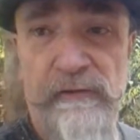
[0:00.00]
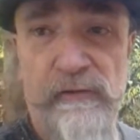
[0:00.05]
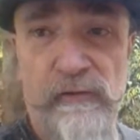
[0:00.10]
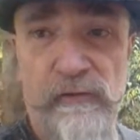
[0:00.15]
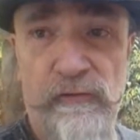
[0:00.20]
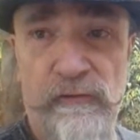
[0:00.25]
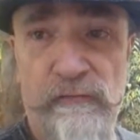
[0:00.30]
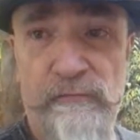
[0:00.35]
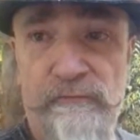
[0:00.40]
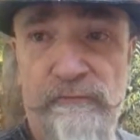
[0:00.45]

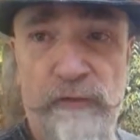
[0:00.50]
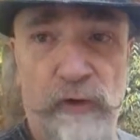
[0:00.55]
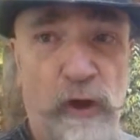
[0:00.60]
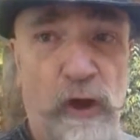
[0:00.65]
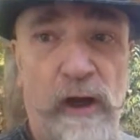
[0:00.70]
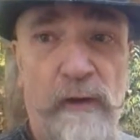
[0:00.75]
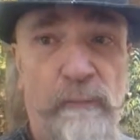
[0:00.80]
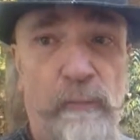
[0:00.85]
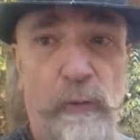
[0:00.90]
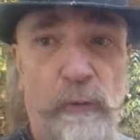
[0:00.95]

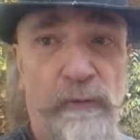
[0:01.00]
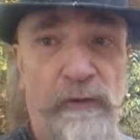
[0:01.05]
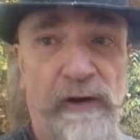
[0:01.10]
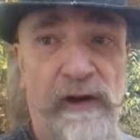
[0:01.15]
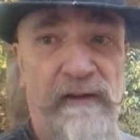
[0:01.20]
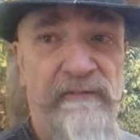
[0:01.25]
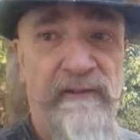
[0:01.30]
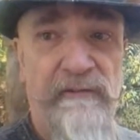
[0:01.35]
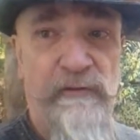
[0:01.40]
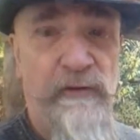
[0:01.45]
forgot more than
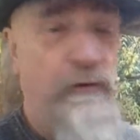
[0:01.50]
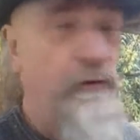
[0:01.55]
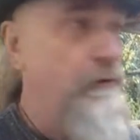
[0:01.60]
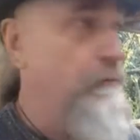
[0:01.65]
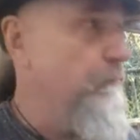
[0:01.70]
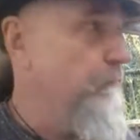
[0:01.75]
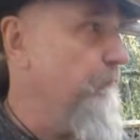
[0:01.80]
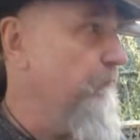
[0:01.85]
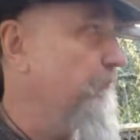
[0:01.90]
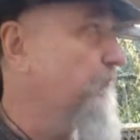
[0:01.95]
I've ever
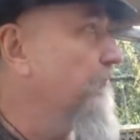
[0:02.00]
known.